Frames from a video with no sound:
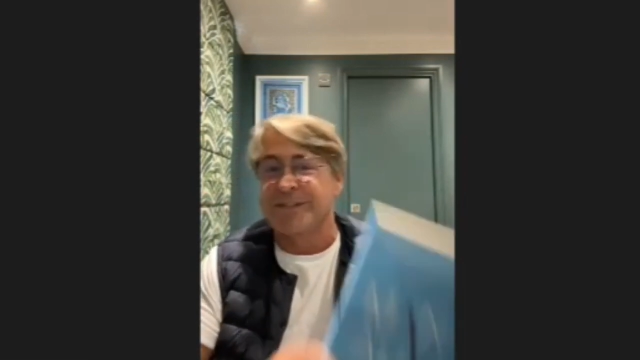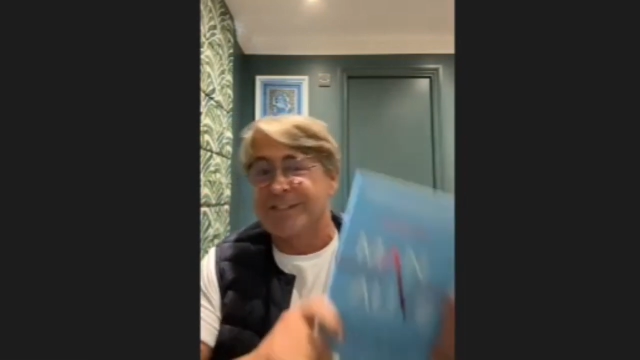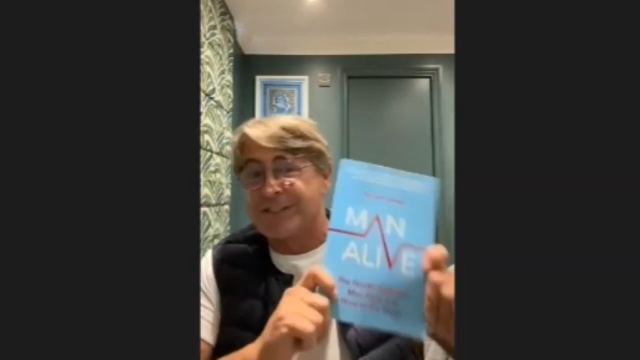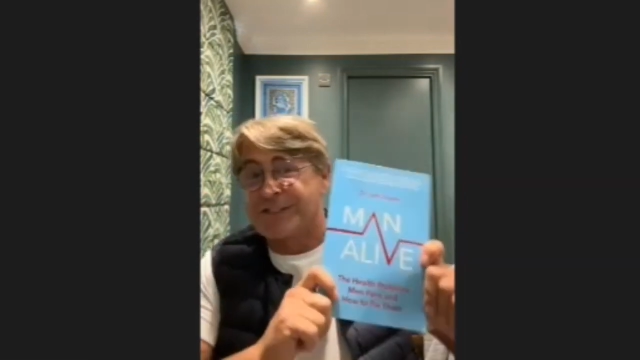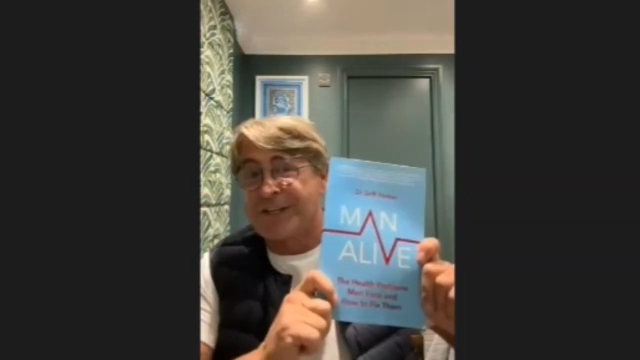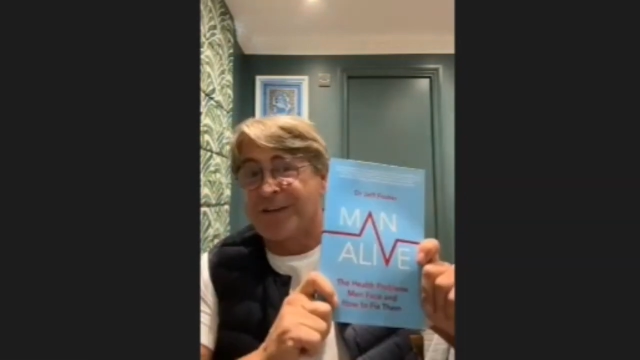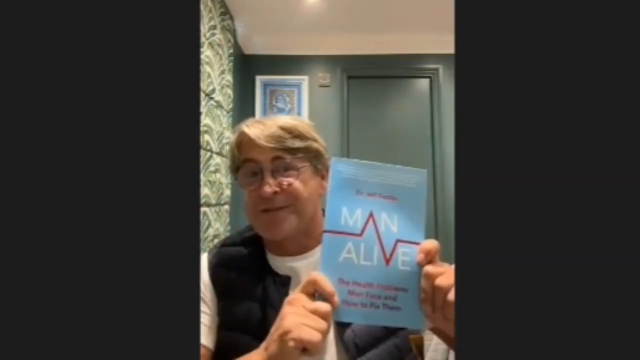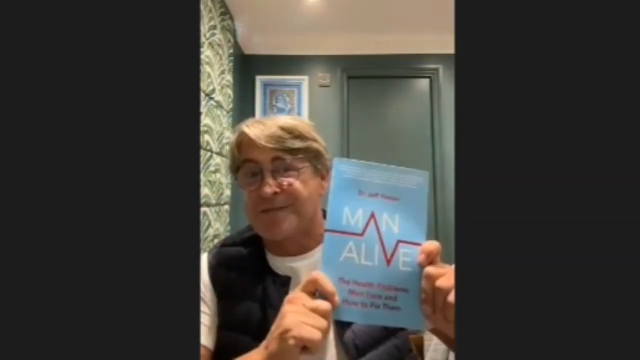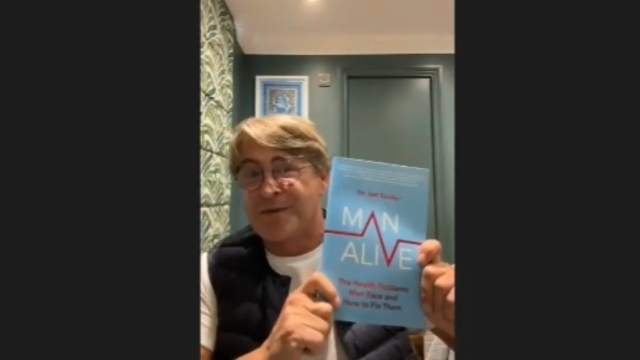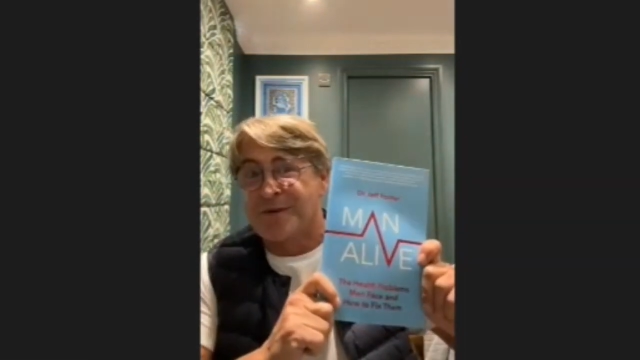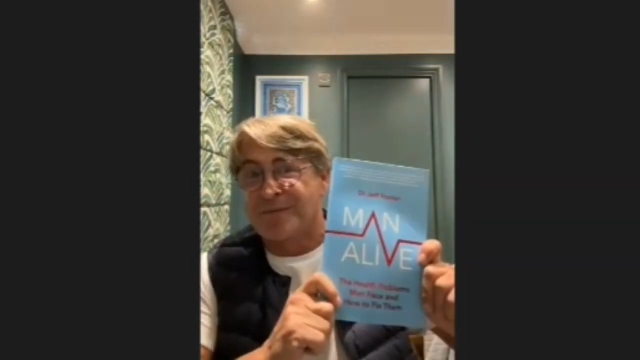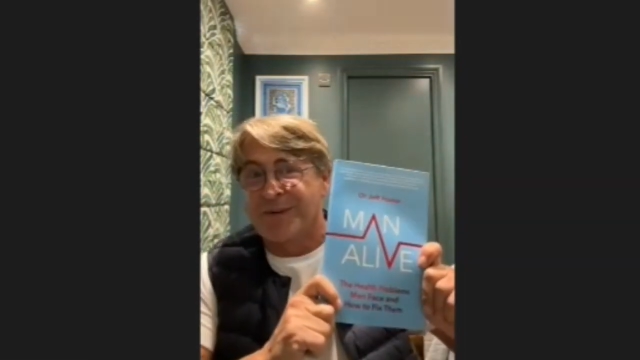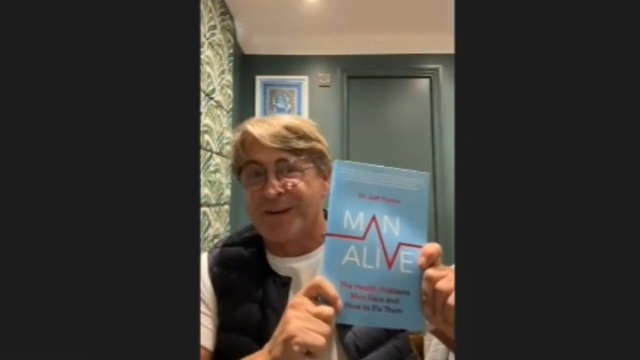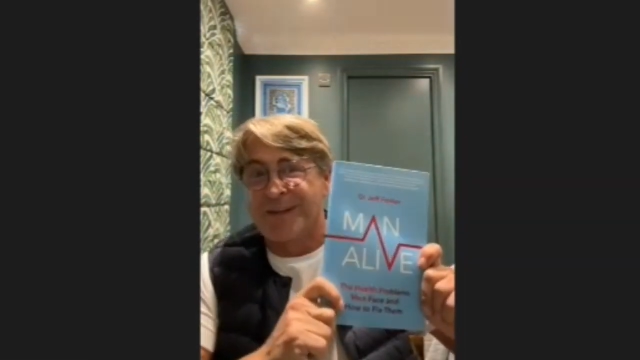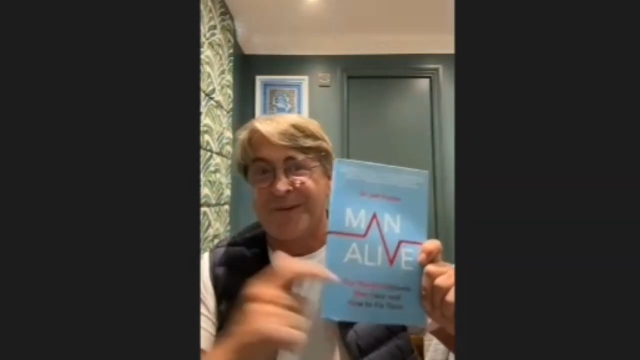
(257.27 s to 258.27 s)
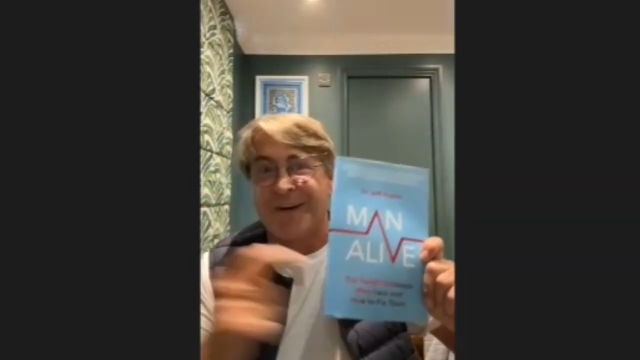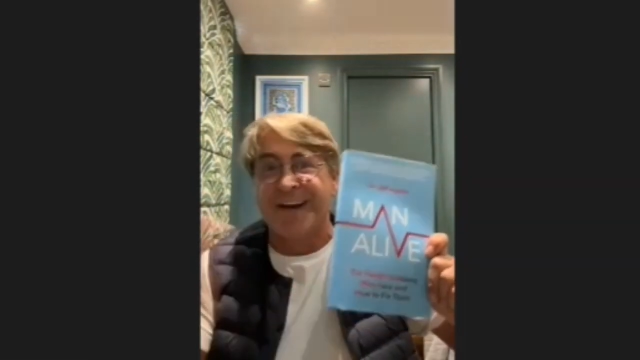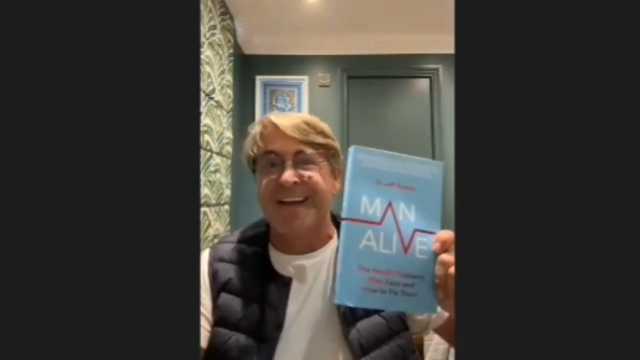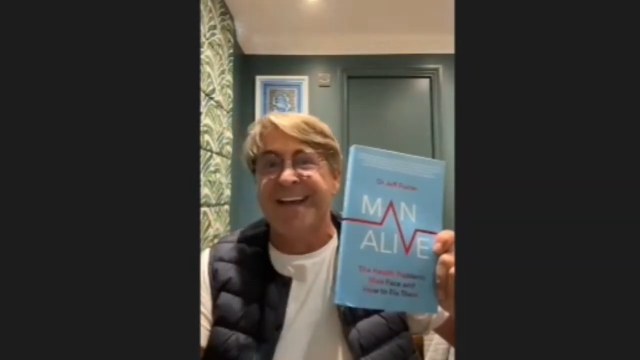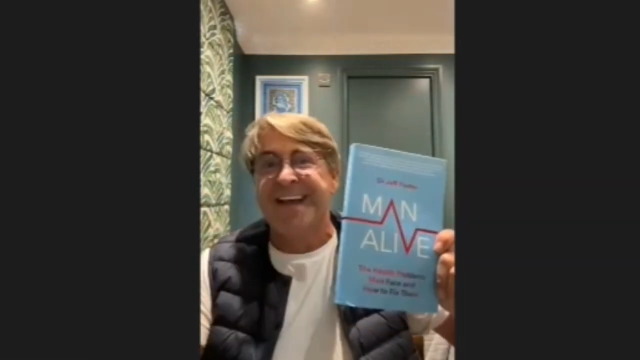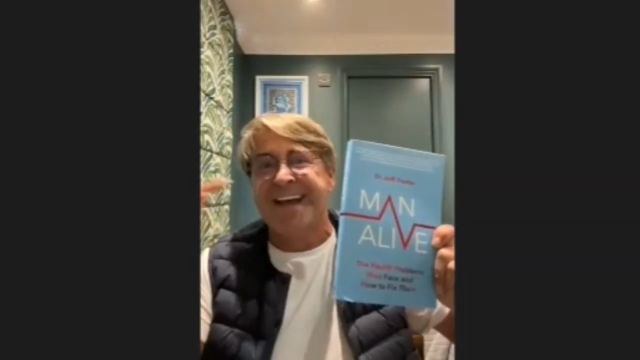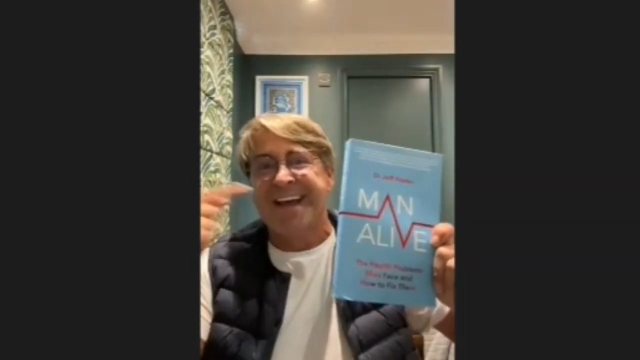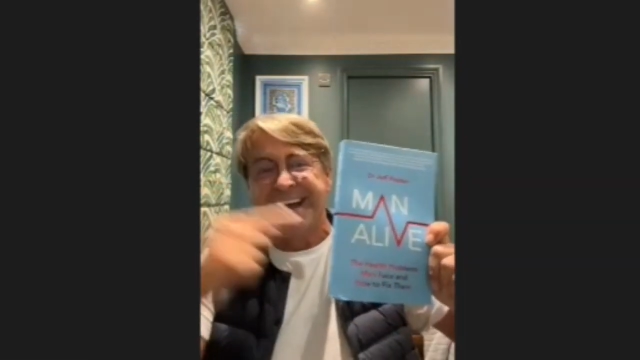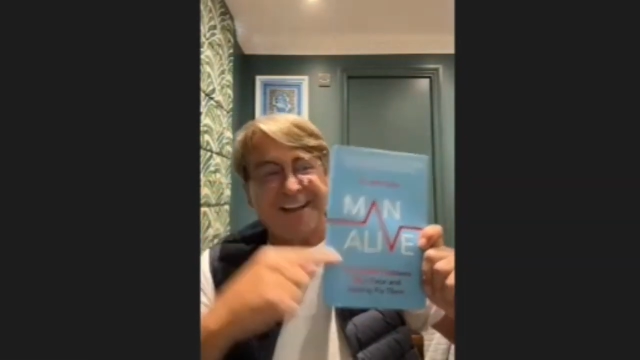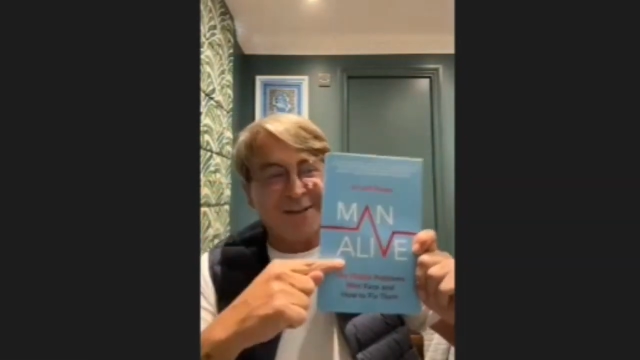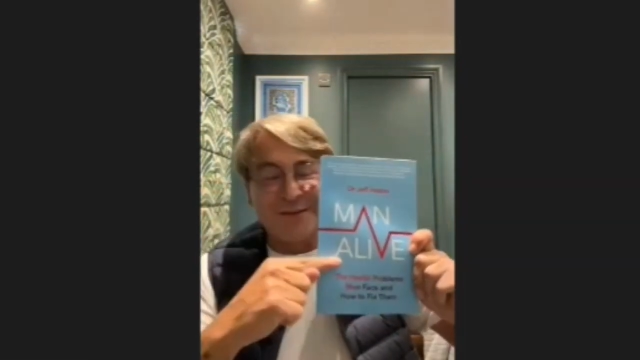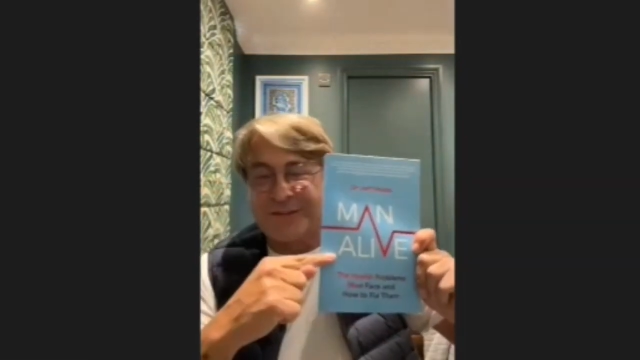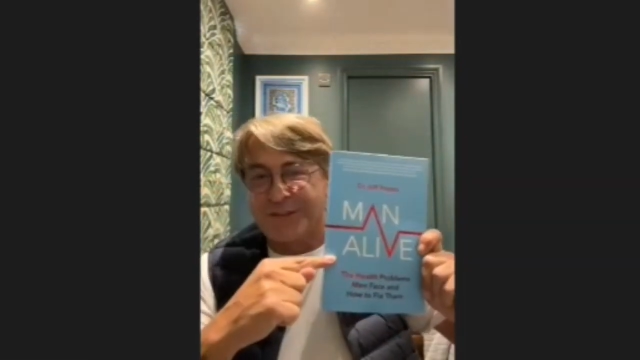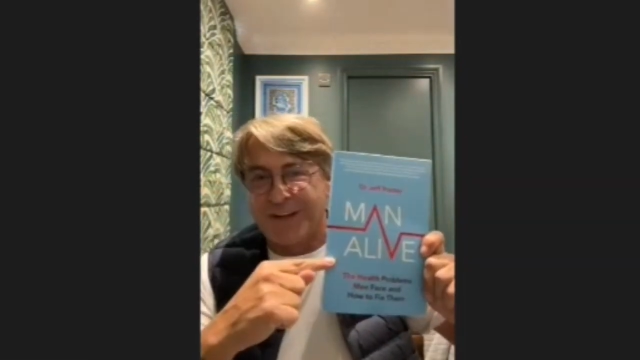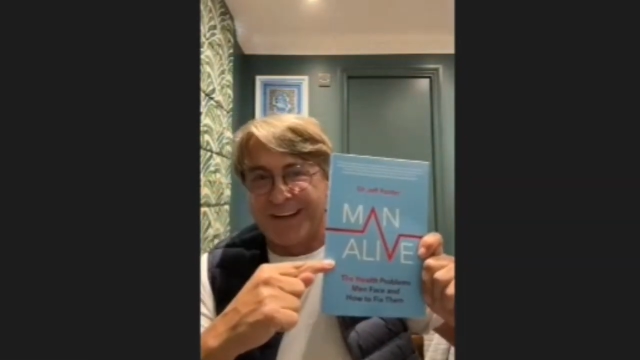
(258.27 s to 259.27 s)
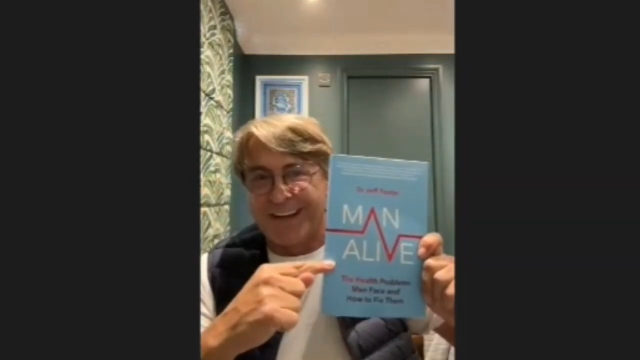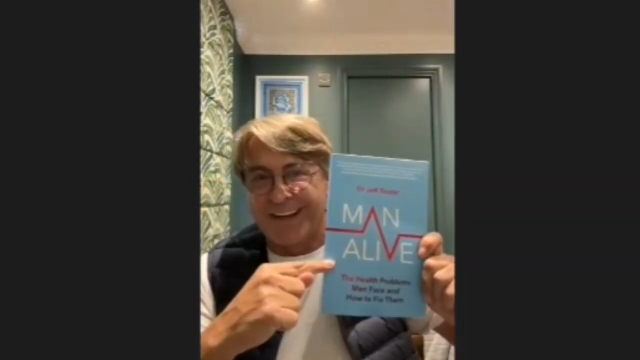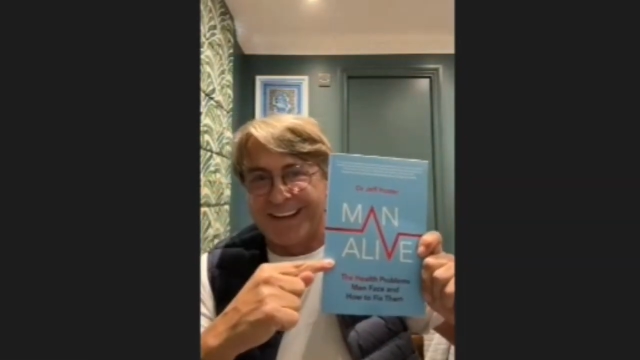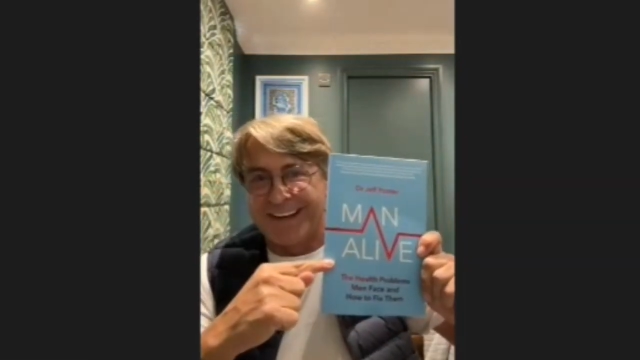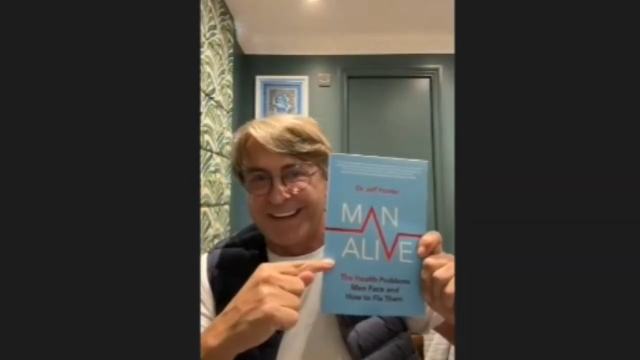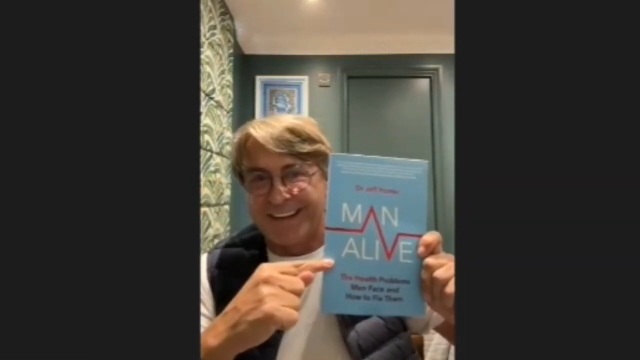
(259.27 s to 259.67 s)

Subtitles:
This is Jeff's book, by the way. You should go and get